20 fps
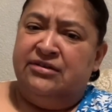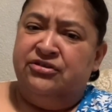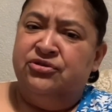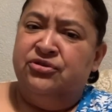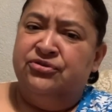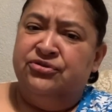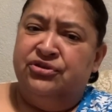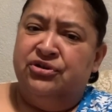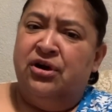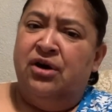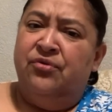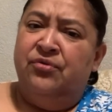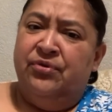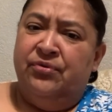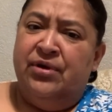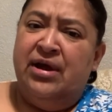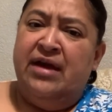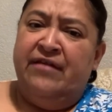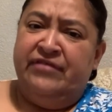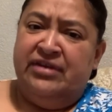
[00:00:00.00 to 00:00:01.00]
told you all we
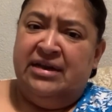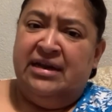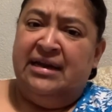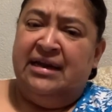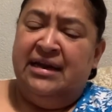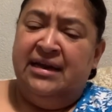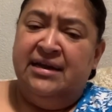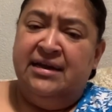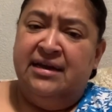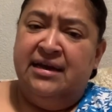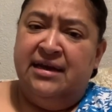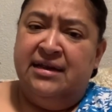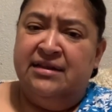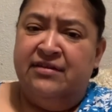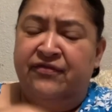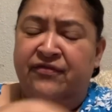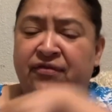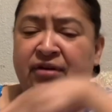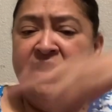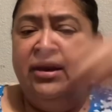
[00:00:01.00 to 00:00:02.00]
were having a leak in the
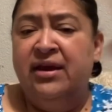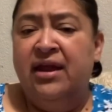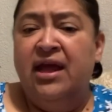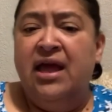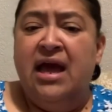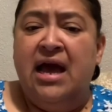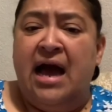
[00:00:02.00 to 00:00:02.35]
front.